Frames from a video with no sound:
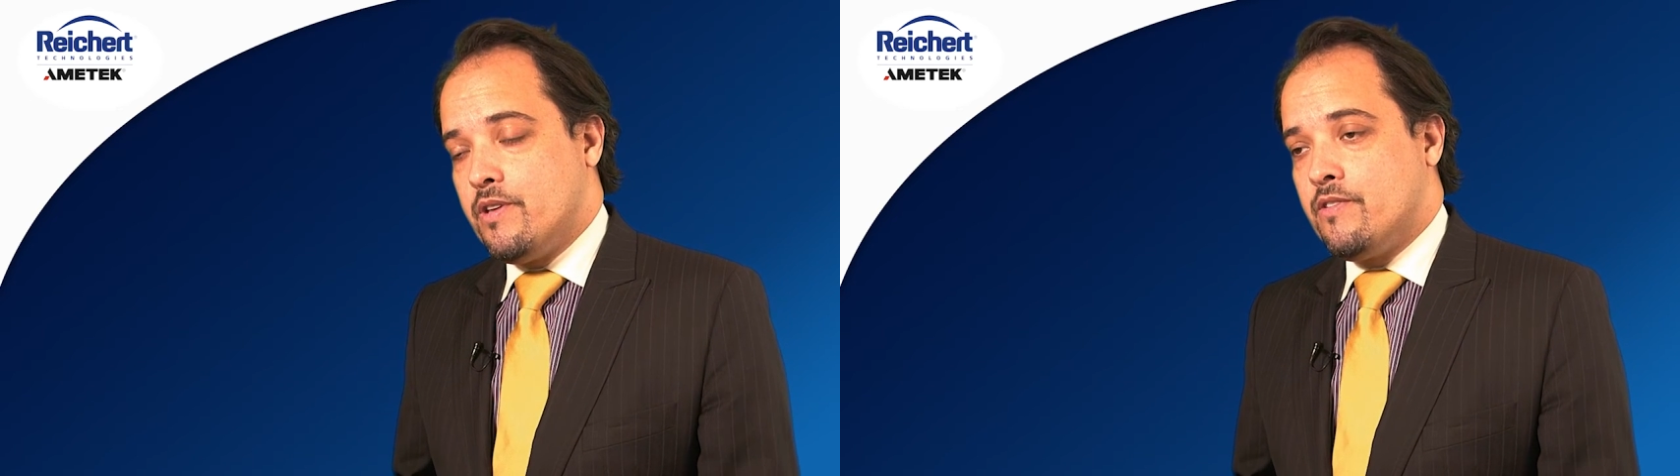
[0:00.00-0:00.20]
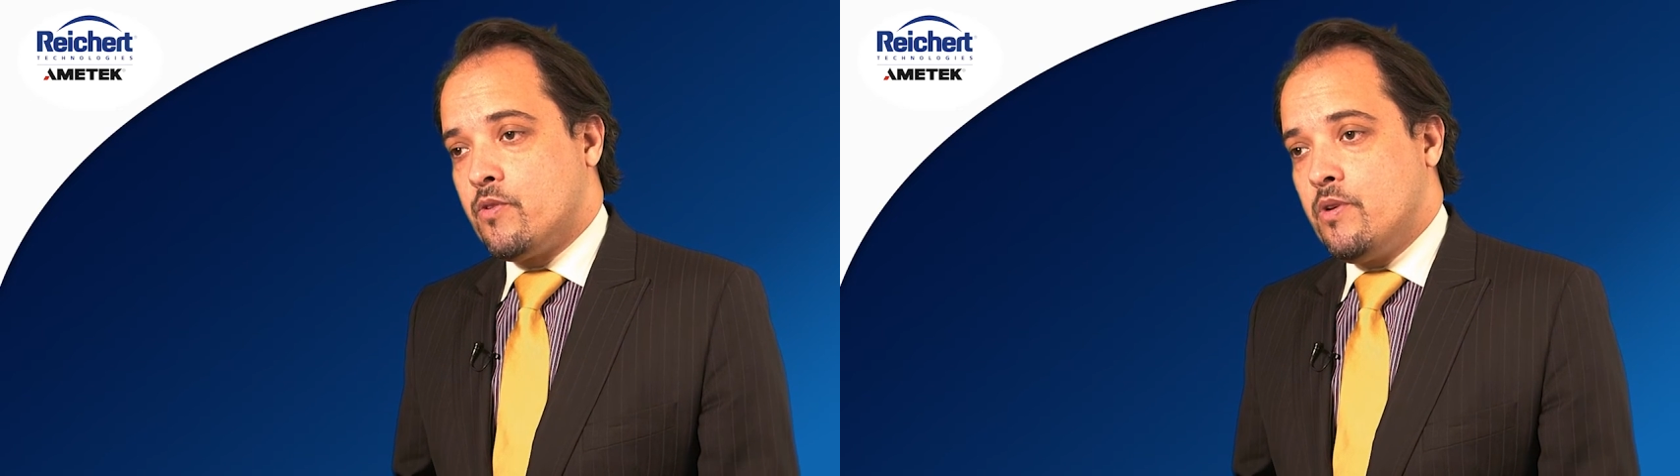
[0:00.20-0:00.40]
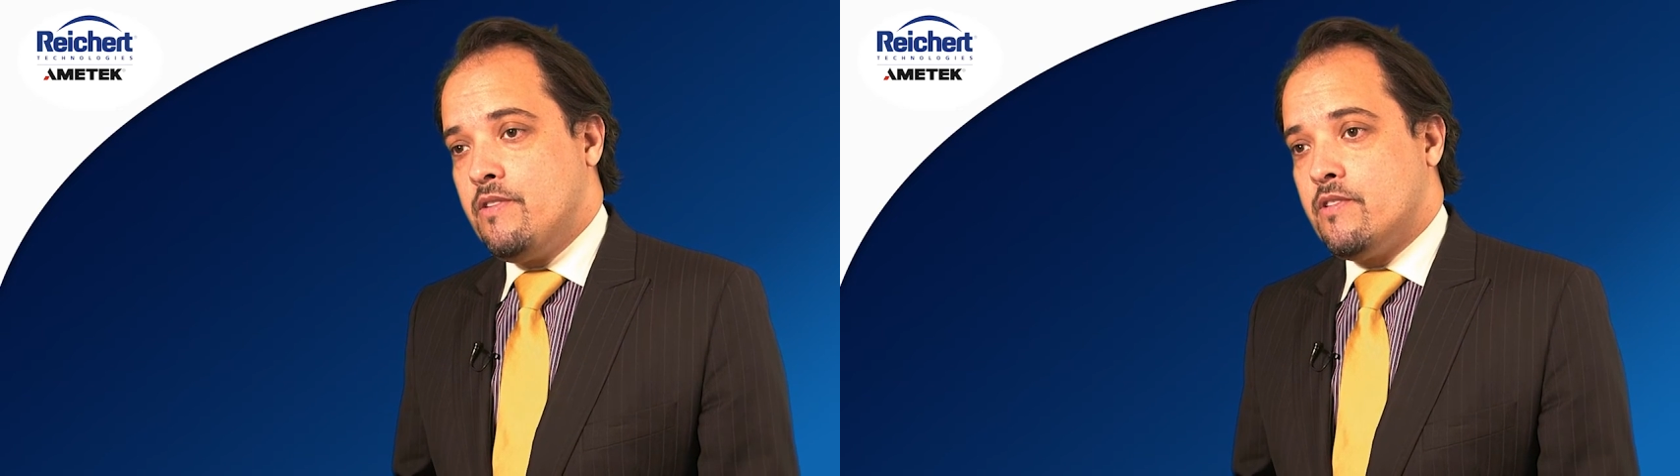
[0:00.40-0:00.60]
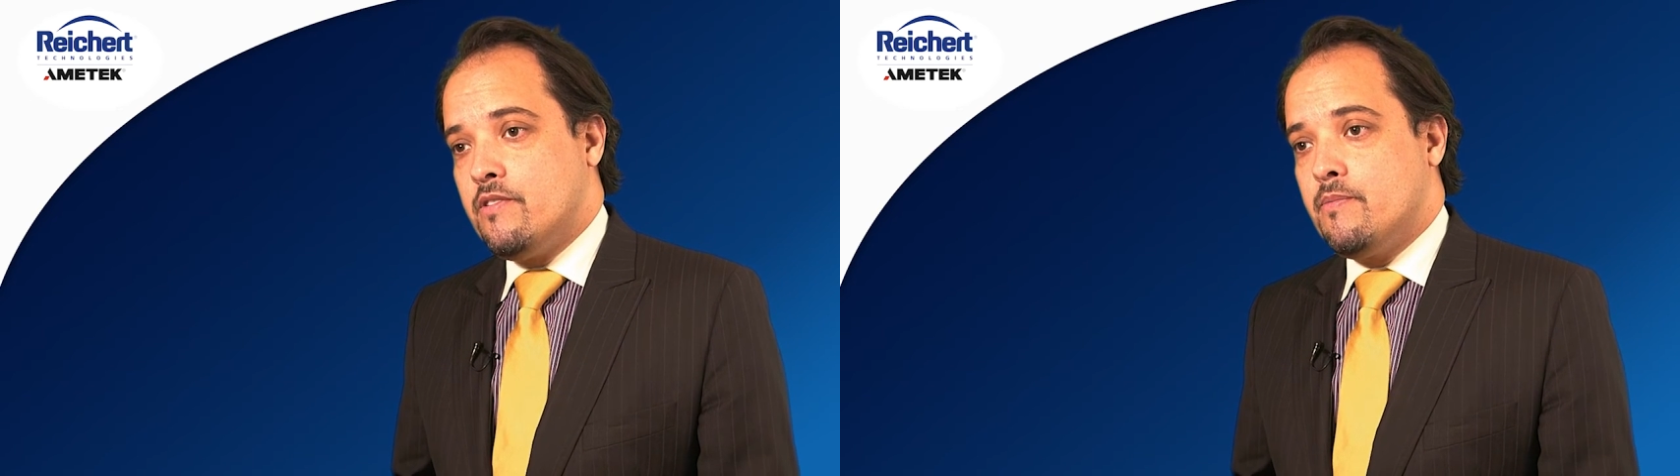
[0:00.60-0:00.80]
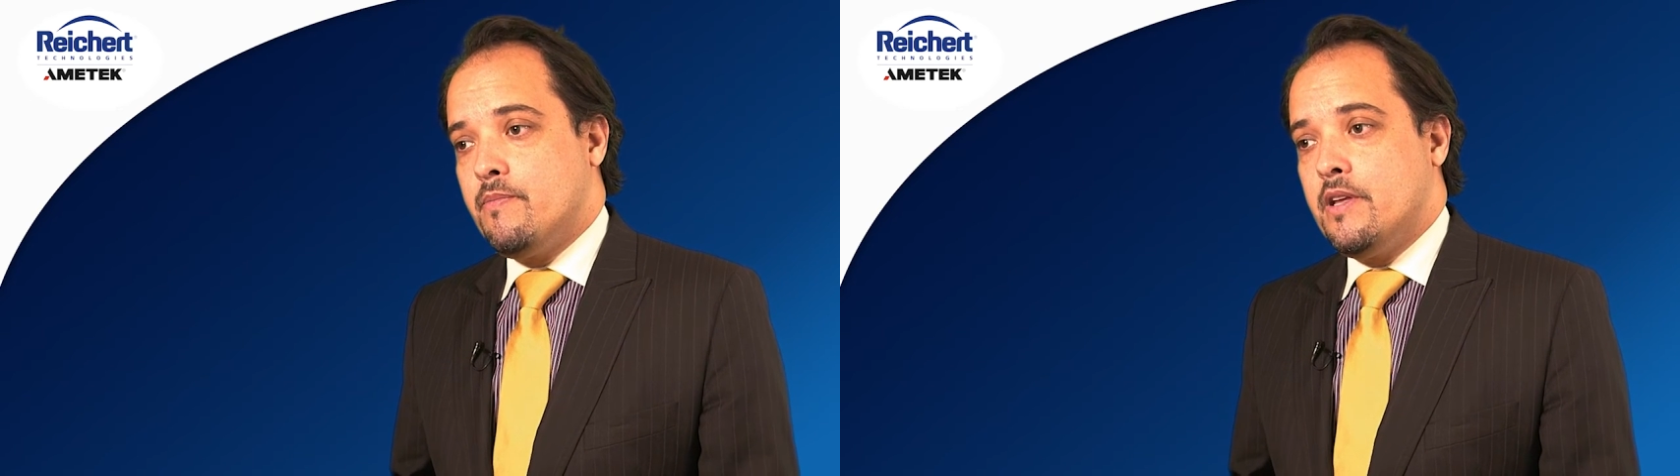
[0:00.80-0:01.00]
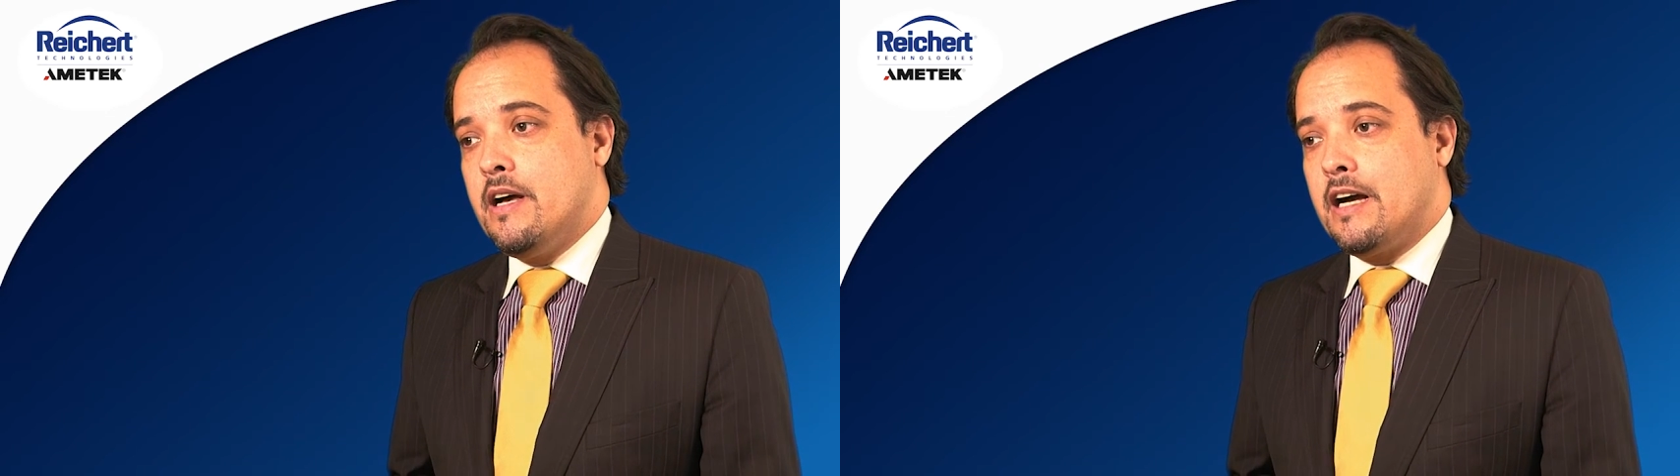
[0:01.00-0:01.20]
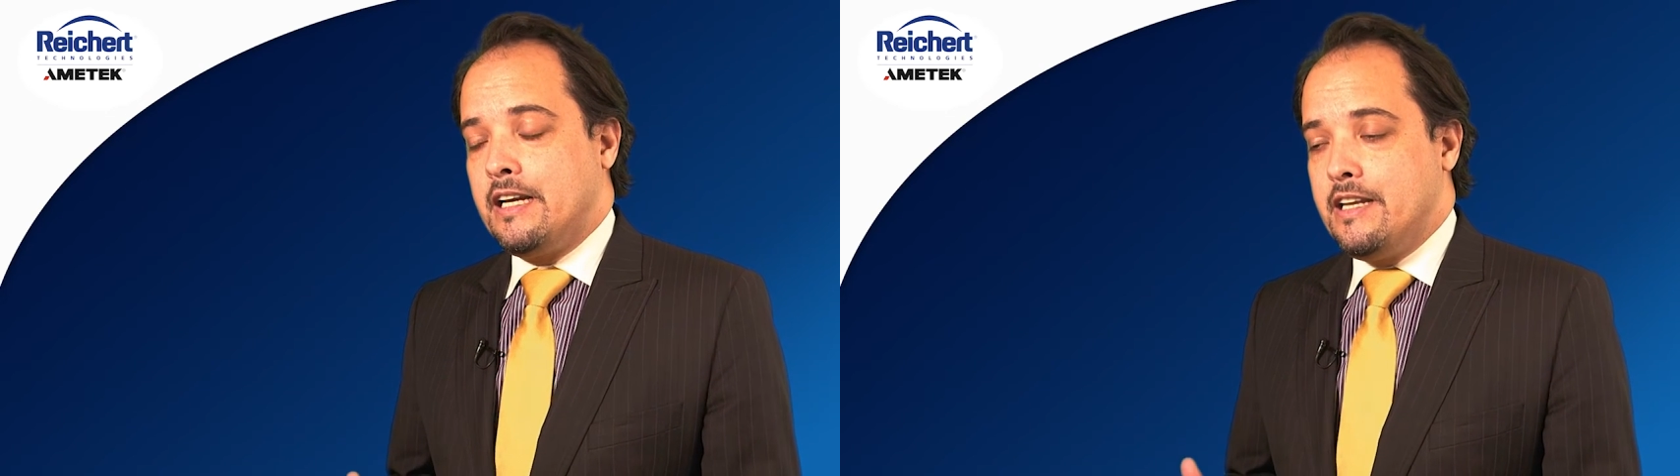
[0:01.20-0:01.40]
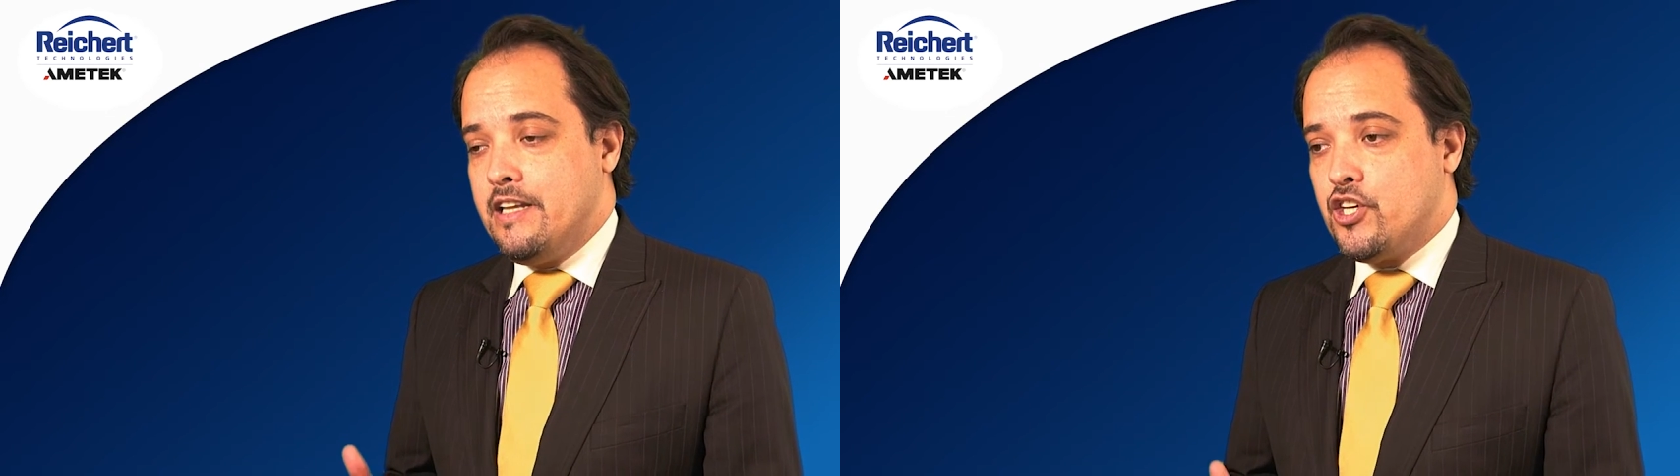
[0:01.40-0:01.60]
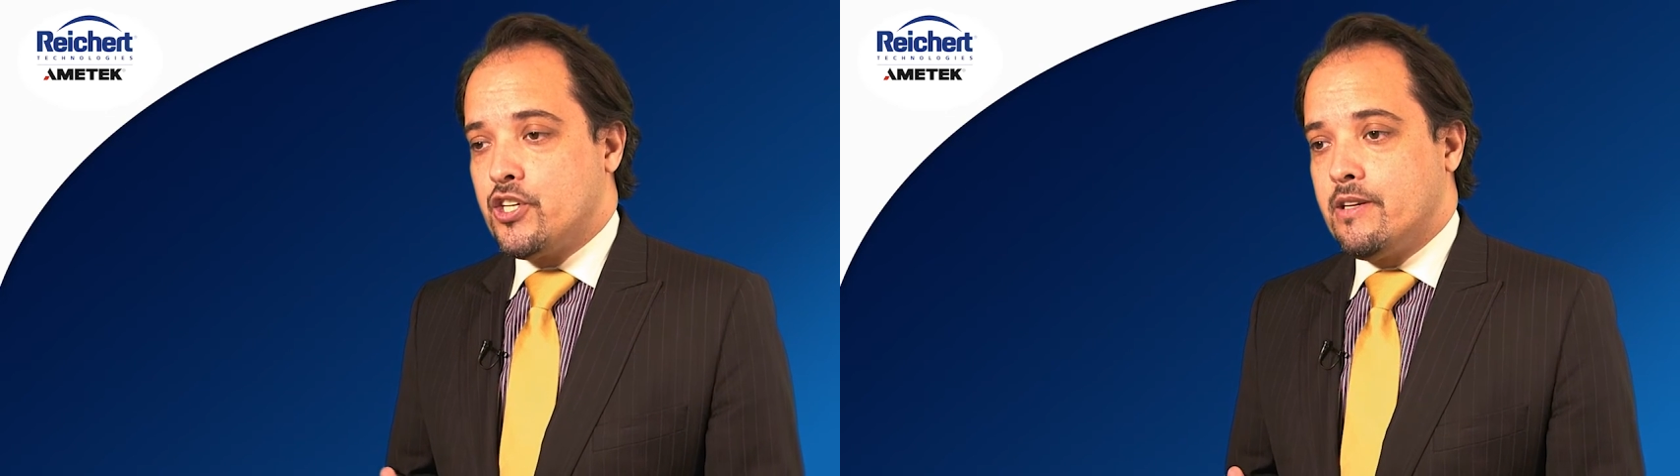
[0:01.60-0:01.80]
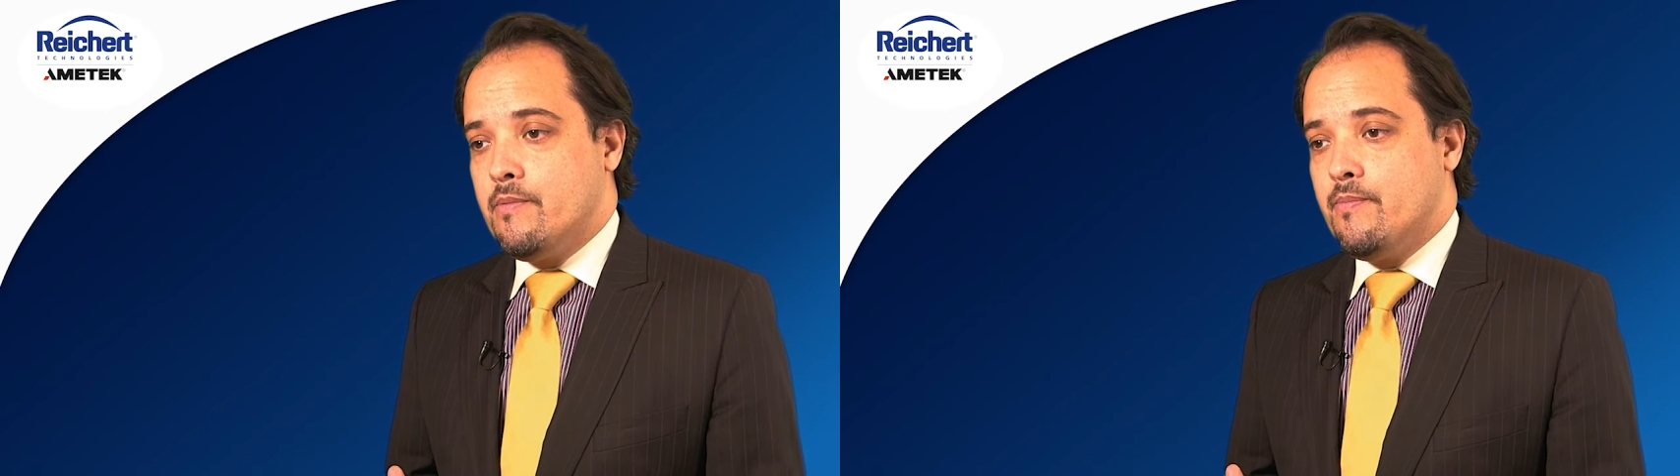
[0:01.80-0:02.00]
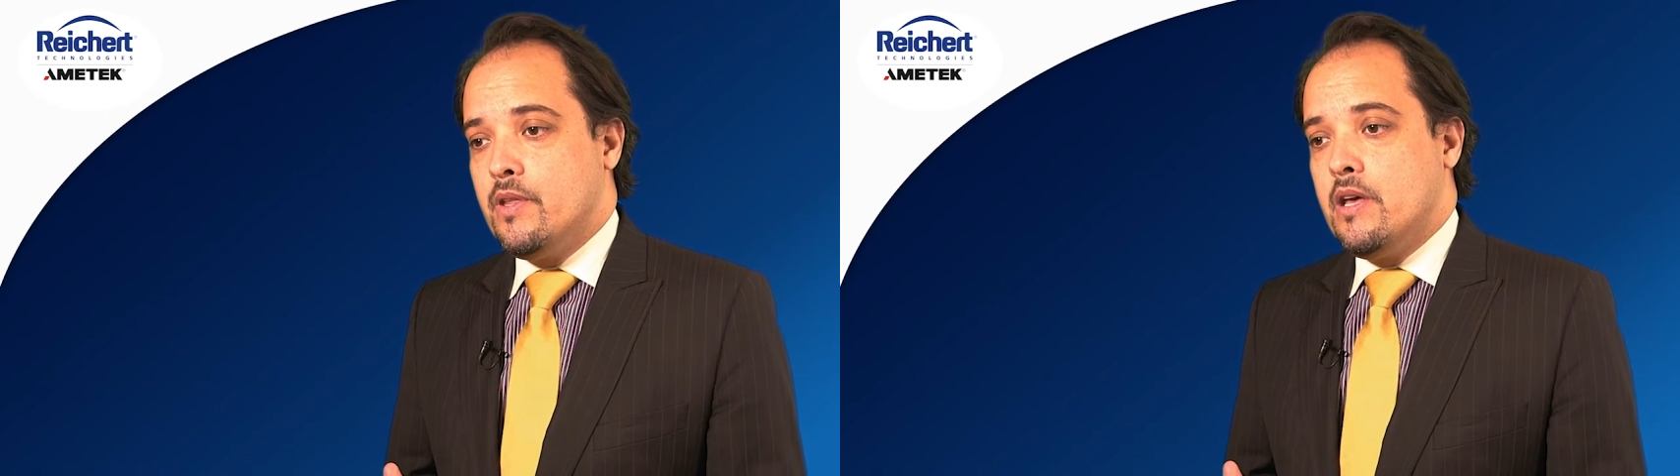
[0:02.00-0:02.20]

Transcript: hysteresis, a clinician